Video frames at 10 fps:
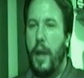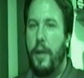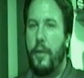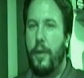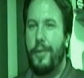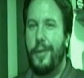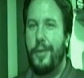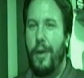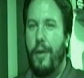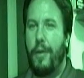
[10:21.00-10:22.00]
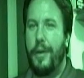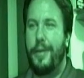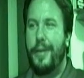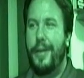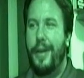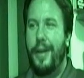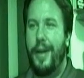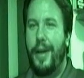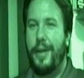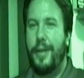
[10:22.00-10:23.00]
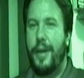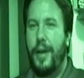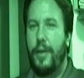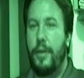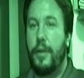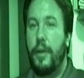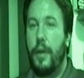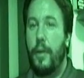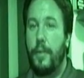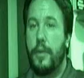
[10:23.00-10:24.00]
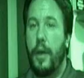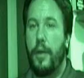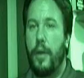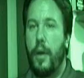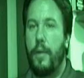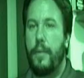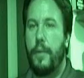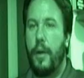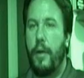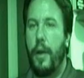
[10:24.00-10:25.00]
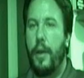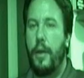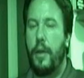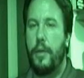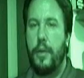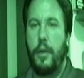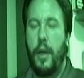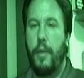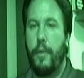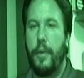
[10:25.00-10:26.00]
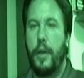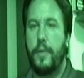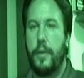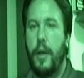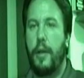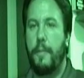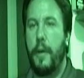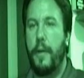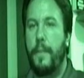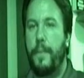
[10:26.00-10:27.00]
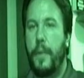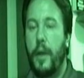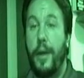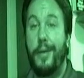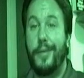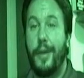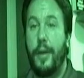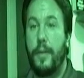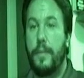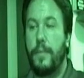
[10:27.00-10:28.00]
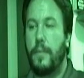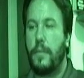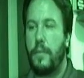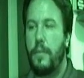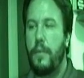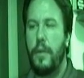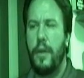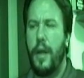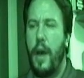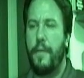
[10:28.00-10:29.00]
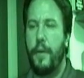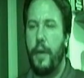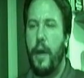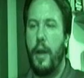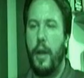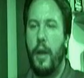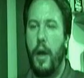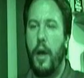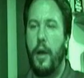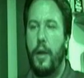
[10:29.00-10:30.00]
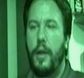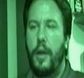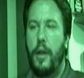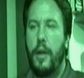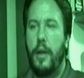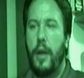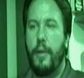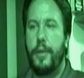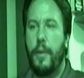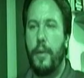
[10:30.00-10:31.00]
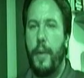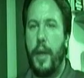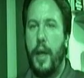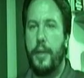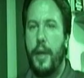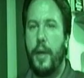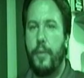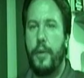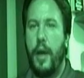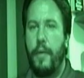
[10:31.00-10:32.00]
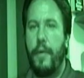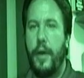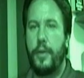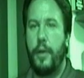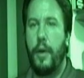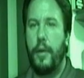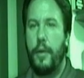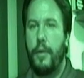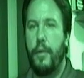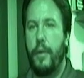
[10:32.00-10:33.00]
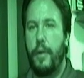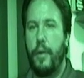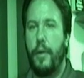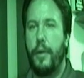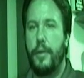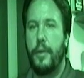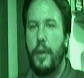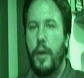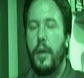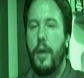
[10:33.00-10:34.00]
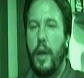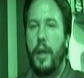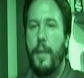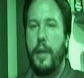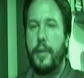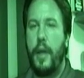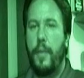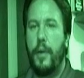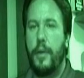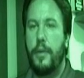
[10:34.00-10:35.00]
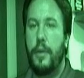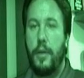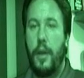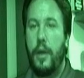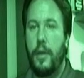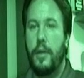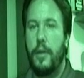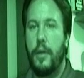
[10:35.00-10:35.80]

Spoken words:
And I thought it was a joke. I said, get out of town. He said, I'm just letting you know. All right? I said, yeah, well, thanks for telling me. And that was it. Then after that, I was able to make contact with Todd Vachon through the attorneys. And he made a statement. He said, yeah.